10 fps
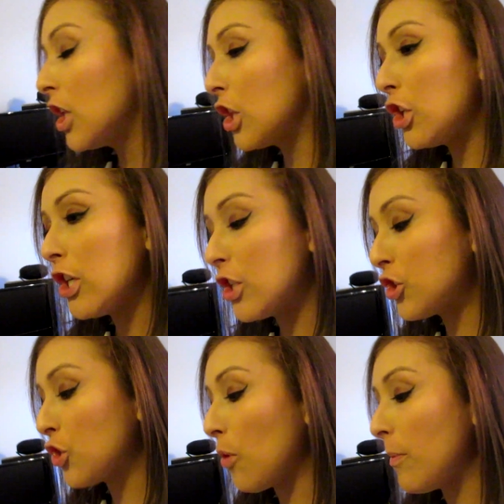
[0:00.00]
learning
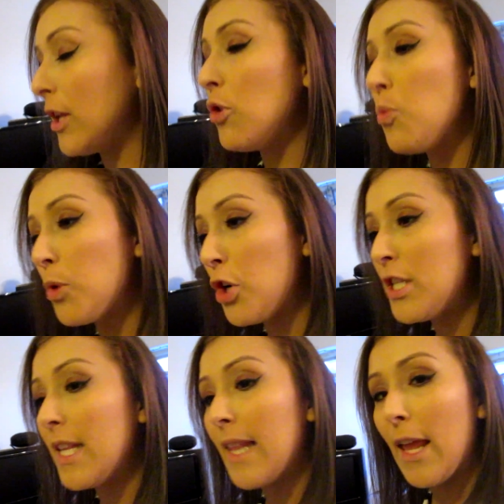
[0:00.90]
so many new
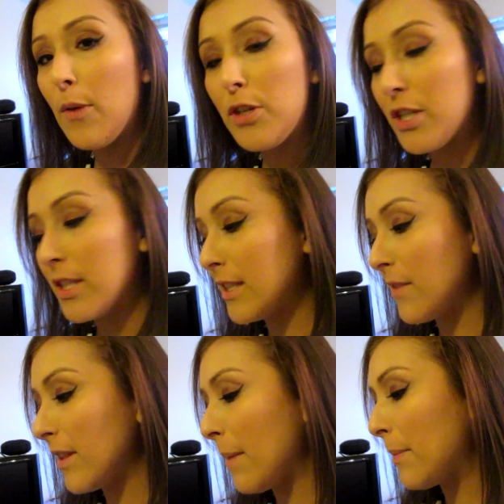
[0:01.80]
words and languages and stuff
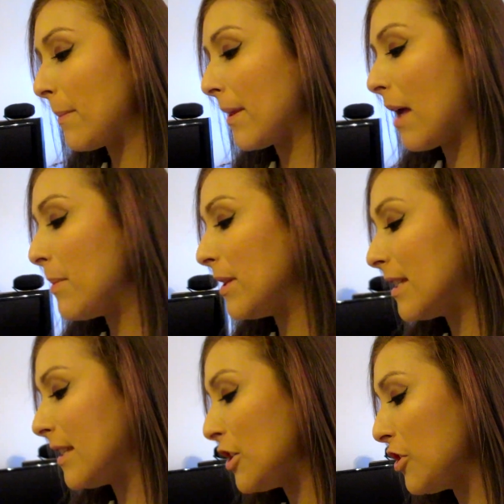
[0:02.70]
like that. But I'm like, I've been
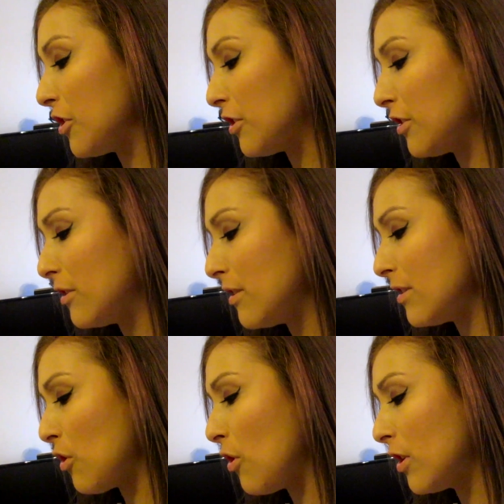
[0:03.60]
teaching her,
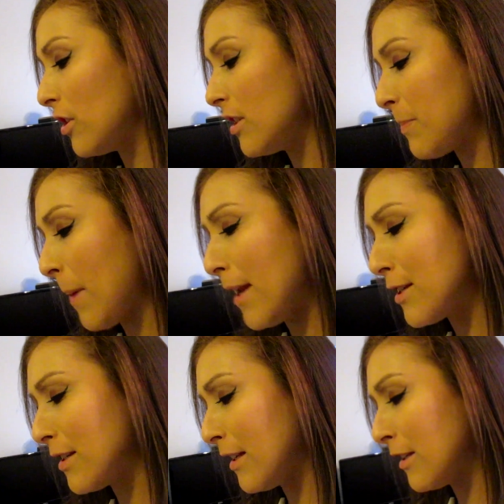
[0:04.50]
talking to her in
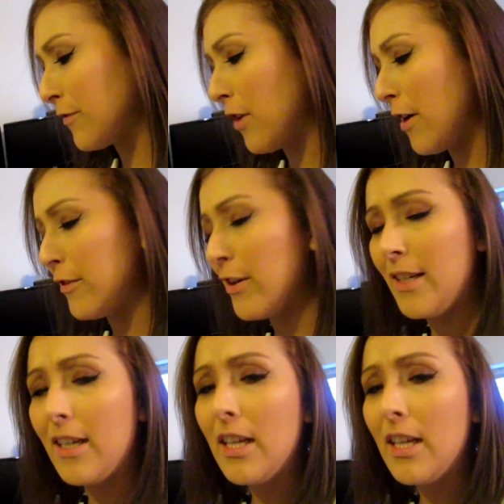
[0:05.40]
Spanish and English forever. And